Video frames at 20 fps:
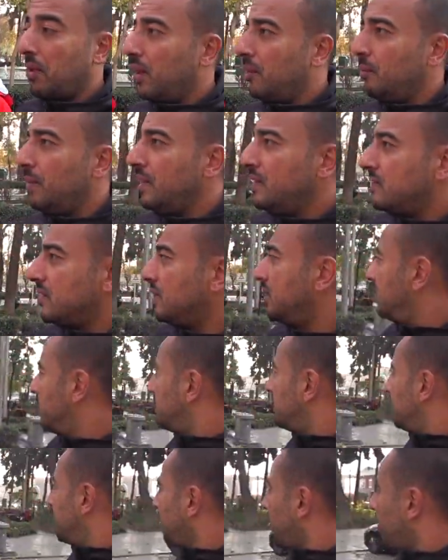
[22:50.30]
Amazing.
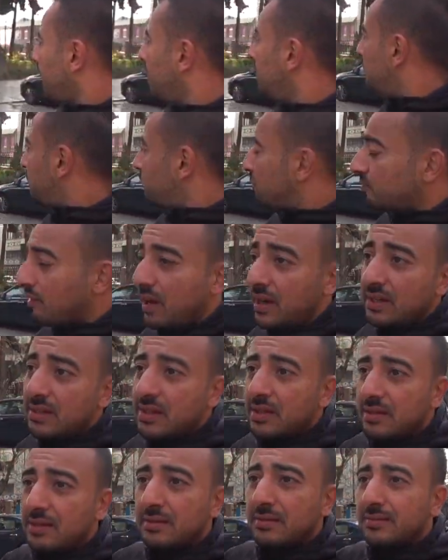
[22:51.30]

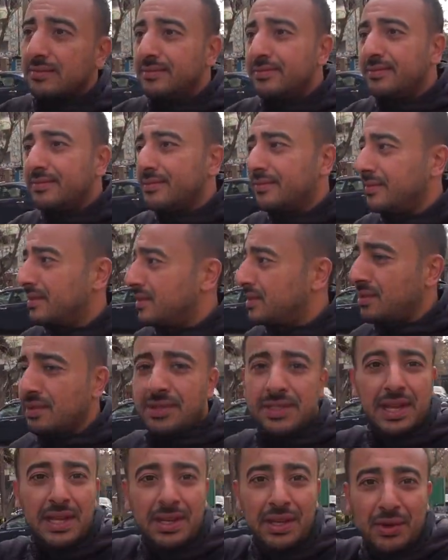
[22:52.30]
Right, let's
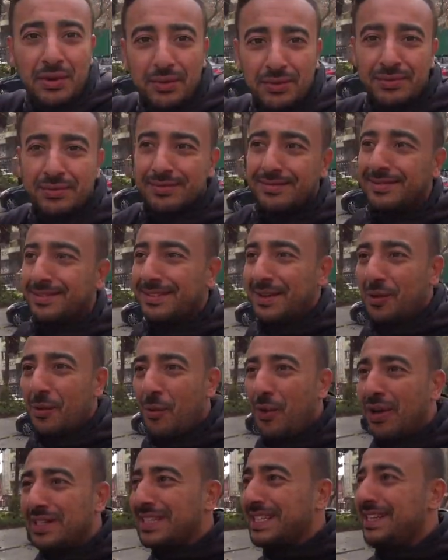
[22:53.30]
continue.
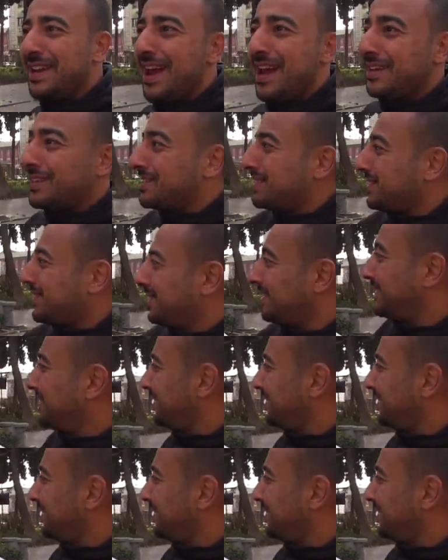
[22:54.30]
What's next?